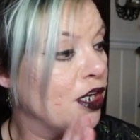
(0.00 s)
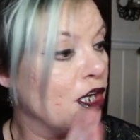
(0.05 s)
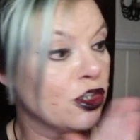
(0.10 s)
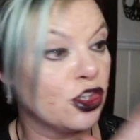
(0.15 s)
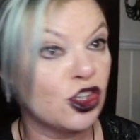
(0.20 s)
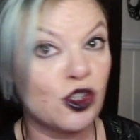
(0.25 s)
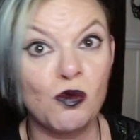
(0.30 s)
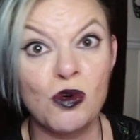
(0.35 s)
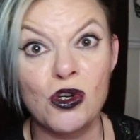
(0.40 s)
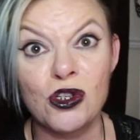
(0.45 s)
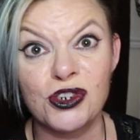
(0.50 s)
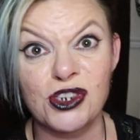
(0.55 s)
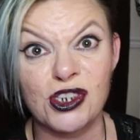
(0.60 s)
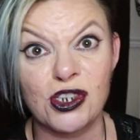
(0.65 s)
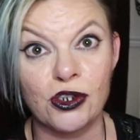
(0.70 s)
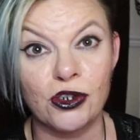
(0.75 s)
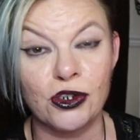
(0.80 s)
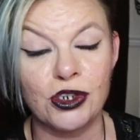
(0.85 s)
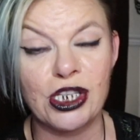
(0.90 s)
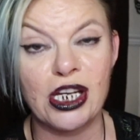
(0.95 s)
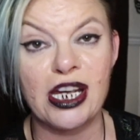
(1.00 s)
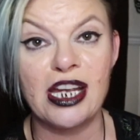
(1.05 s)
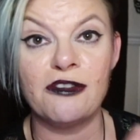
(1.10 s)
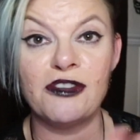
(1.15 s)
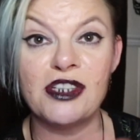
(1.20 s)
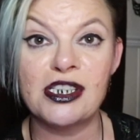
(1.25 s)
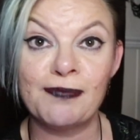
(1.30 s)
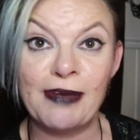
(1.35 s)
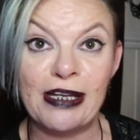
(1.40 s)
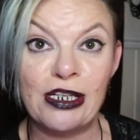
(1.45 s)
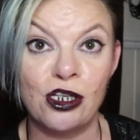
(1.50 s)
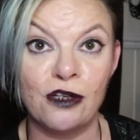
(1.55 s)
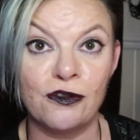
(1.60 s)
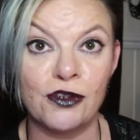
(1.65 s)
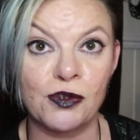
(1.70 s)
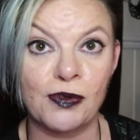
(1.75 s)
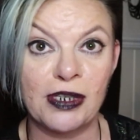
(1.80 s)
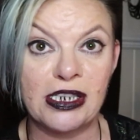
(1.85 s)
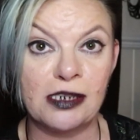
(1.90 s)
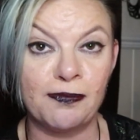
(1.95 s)
towards an order. If you spend over
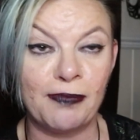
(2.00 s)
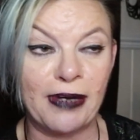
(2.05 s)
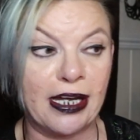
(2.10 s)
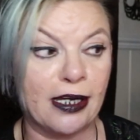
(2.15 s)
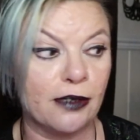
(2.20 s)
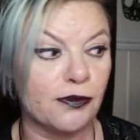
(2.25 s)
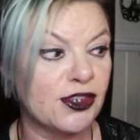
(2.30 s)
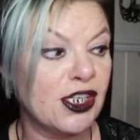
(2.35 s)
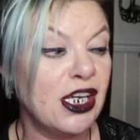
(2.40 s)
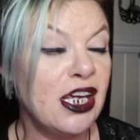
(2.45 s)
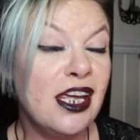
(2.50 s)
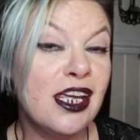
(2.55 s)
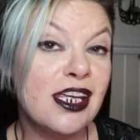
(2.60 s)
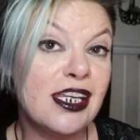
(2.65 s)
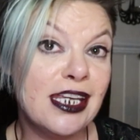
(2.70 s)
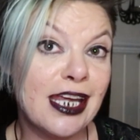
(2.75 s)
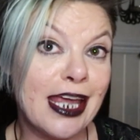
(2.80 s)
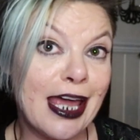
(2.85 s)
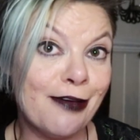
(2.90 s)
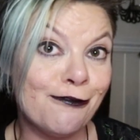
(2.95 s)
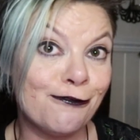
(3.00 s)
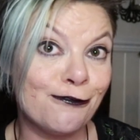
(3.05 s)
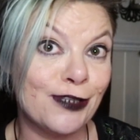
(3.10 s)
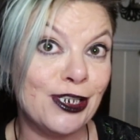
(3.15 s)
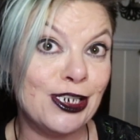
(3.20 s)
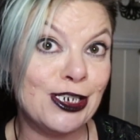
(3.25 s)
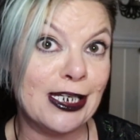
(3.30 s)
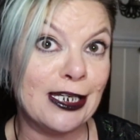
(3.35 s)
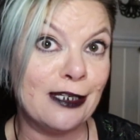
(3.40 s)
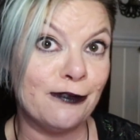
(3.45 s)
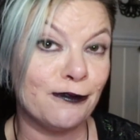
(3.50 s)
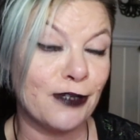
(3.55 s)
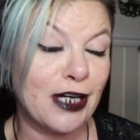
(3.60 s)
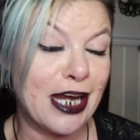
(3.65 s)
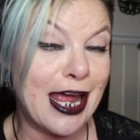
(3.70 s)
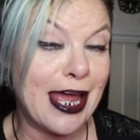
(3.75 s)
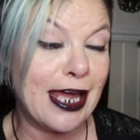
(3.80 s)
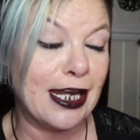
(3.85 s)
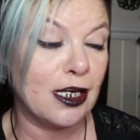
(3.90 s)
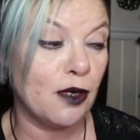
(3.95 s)
£20, you get free
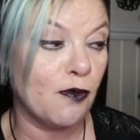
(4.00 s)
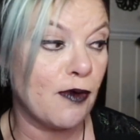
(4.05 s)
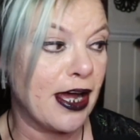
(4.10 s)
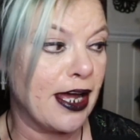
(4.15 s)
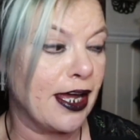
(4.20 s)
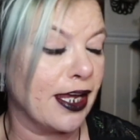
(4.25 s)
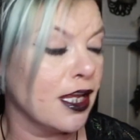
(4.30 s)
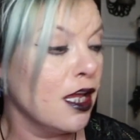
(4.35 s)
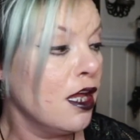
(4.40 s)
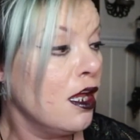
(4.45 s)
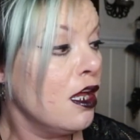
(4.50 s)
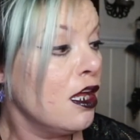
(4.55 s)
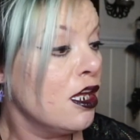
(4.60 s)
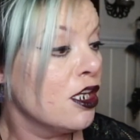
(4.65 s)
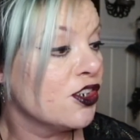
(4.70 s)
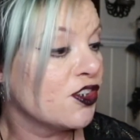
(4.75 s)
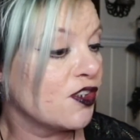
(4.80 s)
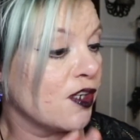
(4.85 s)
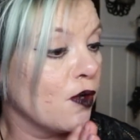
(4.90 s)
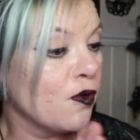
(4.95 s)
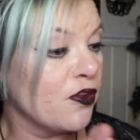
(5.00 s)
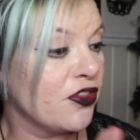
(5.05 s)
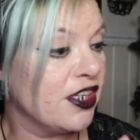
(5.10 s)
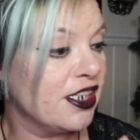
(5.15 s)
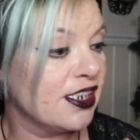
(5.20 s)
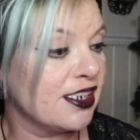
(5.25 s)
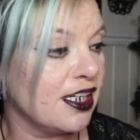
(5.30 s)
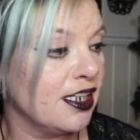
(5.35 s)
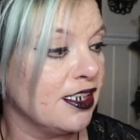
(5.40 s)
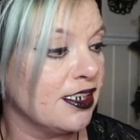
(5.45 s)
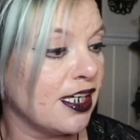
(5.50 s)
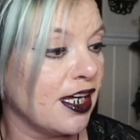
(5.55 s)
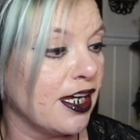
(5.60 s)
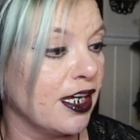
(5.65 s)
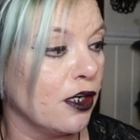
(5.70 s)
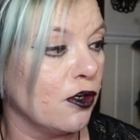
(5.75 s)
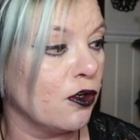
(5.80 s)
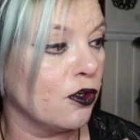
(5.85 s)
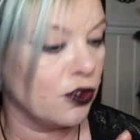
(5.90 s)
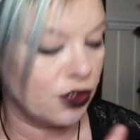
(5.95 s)
delivery anyway. So this
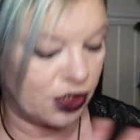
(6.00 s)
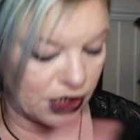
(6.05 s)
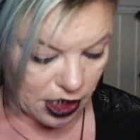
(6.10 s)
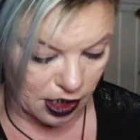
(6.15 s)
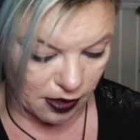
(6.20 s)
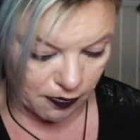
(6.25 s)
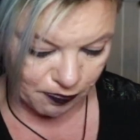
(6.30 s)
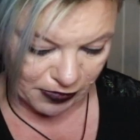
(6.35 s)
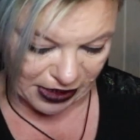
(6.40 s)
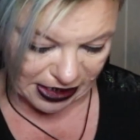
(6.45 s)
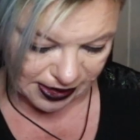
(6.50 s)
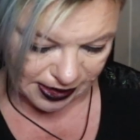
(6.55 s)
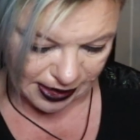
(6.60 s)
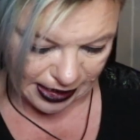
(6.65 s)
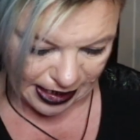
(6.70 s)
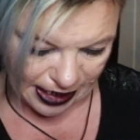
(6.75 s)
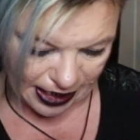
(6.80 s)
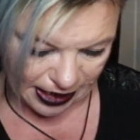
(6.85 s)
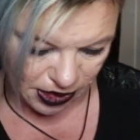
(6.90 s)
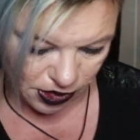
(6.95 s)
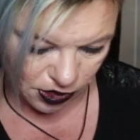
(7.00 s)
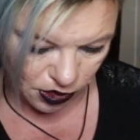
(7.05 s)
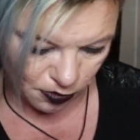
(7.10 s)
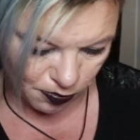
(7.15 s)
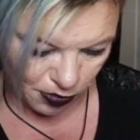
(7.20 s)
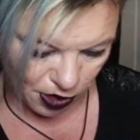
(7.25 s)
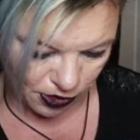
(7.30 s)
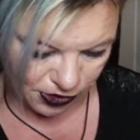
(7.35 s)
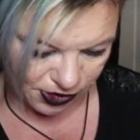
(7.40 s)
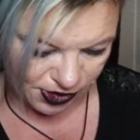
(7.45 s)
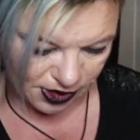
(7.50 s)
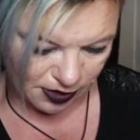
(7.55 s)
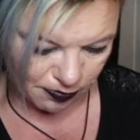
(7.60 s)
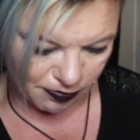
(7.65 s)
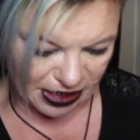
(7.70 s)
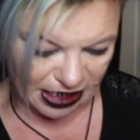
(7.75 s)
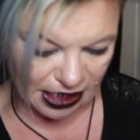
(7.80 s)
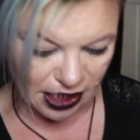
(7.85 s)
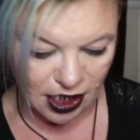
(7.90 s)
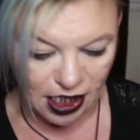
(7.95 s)
entire order basically ended up costing
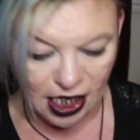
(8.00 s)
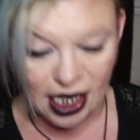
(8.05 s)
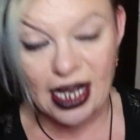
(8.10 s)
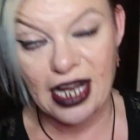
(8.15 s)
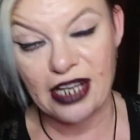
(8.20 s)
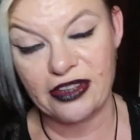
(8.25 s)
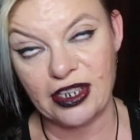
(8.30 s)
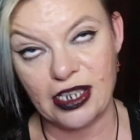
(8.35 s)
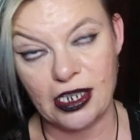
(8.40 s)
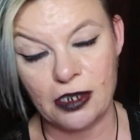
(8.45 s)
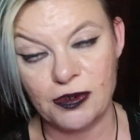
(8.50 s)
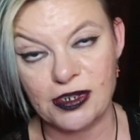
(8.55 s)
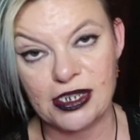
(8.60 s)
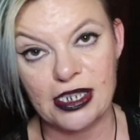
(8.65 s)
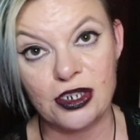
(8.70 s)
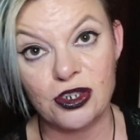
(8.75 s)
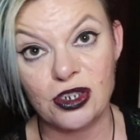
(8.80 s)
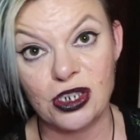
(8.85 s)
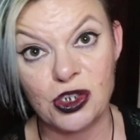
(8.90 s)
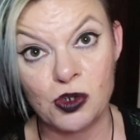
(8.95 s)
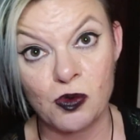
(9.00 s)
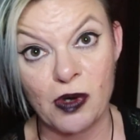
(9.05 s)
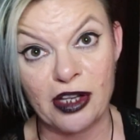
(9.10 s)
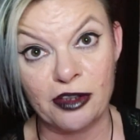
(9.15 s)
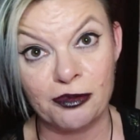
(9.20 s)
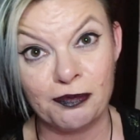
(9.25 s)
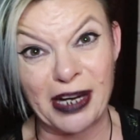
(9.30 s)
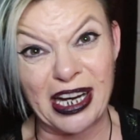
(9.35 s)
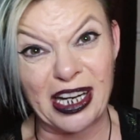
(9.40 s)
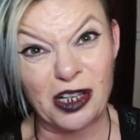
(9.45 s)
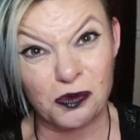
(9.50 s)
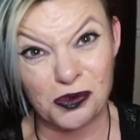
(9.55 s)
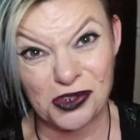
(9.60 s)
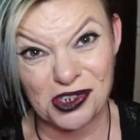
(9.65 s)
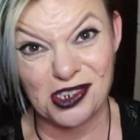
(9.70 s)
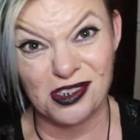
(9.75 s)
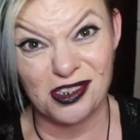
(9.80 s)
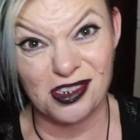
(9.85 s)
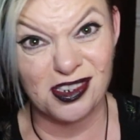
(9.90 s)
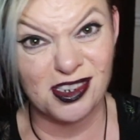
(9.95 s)
me, I think it was literally
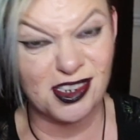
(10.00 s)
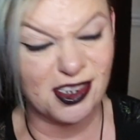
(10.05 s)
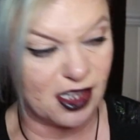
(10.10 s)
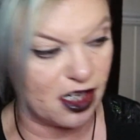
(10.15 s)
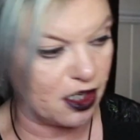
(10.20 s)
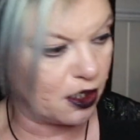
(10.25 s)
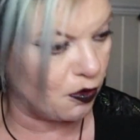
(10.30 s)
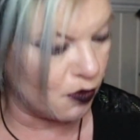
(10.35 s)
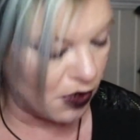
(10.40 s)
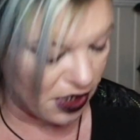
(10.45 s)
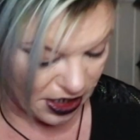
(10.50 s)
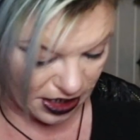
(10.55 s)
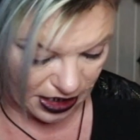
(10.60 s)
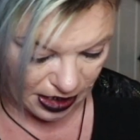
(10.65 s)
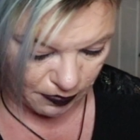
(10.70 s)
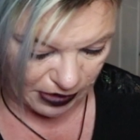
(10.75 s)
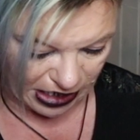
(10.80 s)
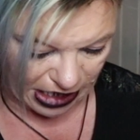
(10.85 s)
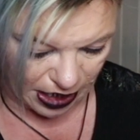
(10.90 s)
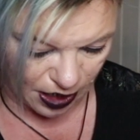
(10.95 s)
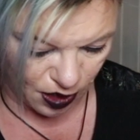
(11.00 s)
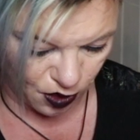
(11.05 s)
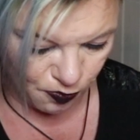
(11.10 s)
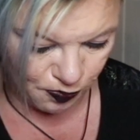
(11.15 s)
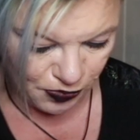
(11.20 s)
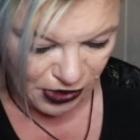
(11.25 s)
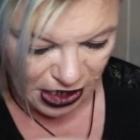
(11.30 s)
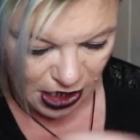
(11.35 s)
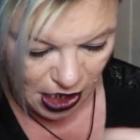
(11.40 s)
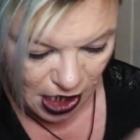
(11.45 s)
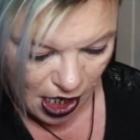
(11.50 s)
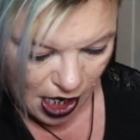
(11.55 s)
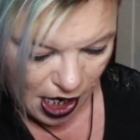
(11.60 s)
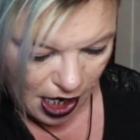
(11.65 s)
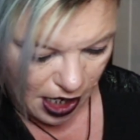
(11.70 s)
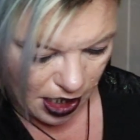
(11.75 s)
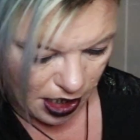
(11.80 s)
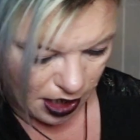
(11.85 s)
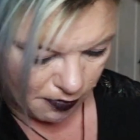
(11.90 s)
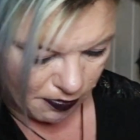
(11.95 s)
£12. So there we go.
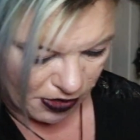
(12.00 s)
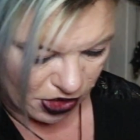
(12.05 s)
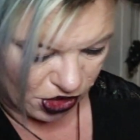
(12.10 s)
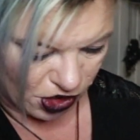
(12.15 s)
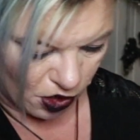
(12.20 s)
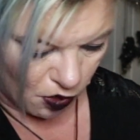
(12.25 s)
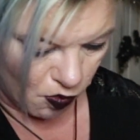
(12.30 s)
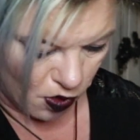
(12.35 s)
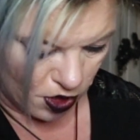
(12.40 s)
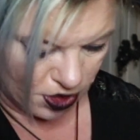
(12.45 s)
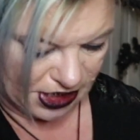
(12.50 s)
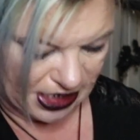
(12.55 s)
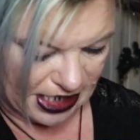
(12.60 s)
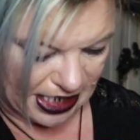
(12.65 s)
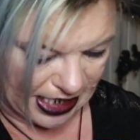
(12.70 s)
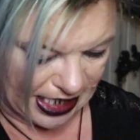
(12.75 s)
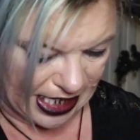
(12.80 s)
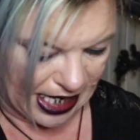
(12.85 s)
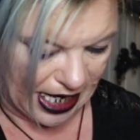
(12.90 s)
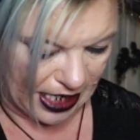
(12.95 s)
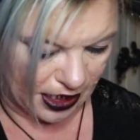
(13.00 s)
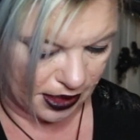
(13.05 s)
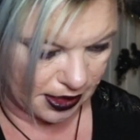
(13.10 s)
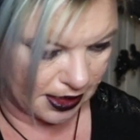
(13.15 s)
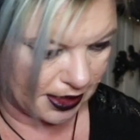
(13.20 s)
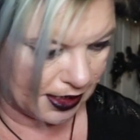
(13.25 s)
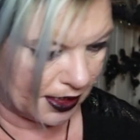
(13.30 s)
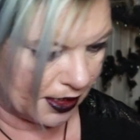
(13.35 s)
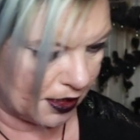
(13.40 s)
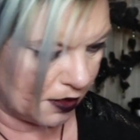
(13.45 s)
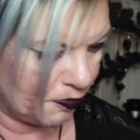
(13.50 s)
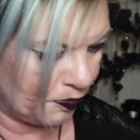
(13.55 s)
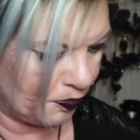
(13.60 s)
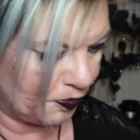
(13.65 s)
So what did I get?